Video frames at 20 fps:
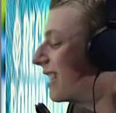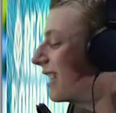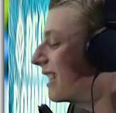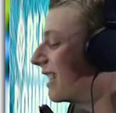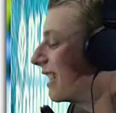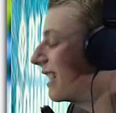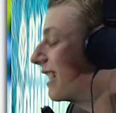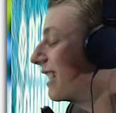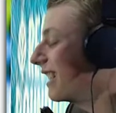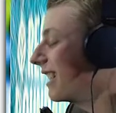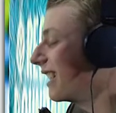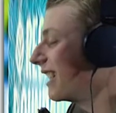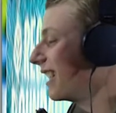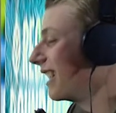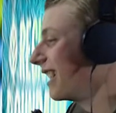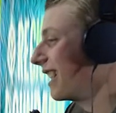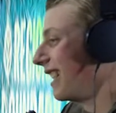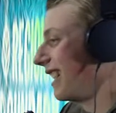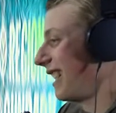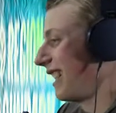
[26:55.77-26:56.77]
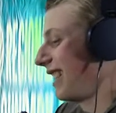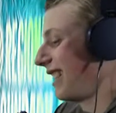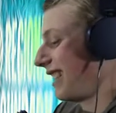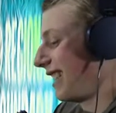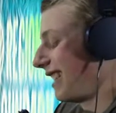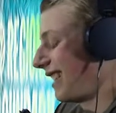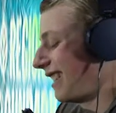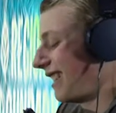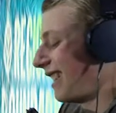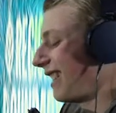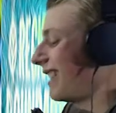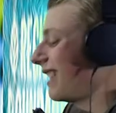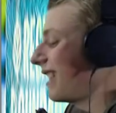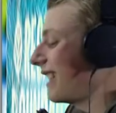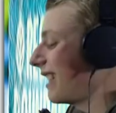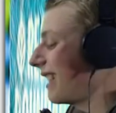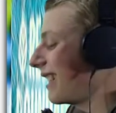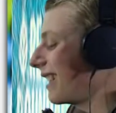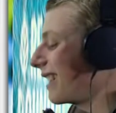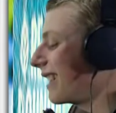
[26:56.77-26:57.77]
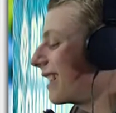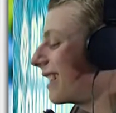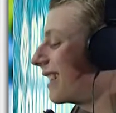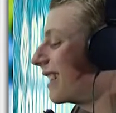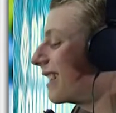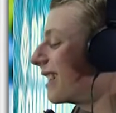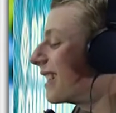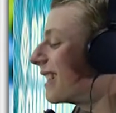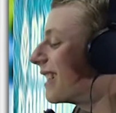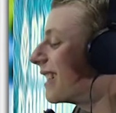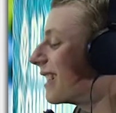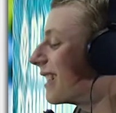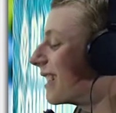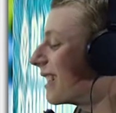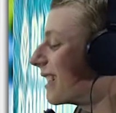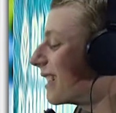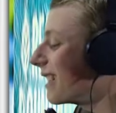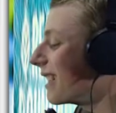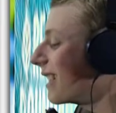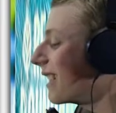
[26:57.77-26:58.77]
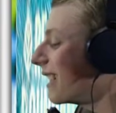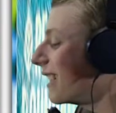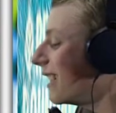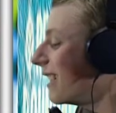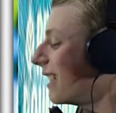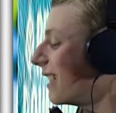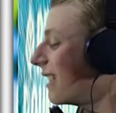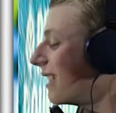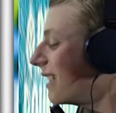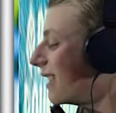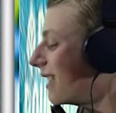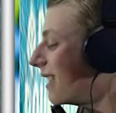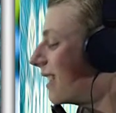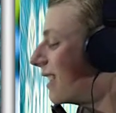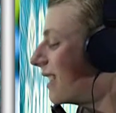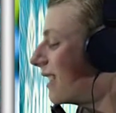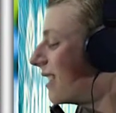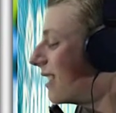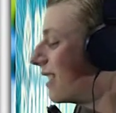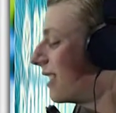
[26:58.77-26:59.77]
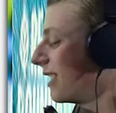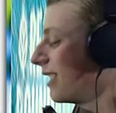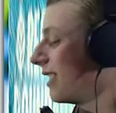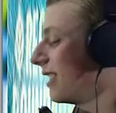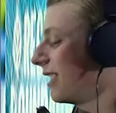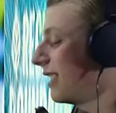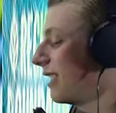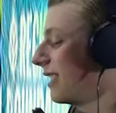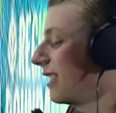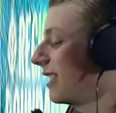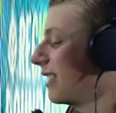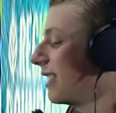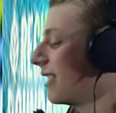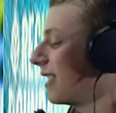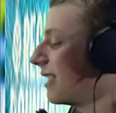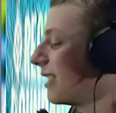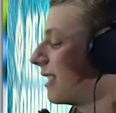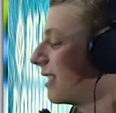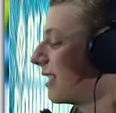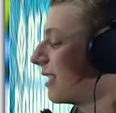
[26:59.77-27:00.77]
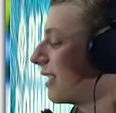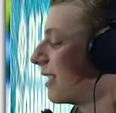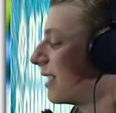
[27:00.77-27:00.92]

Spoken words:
This person isn't speaking.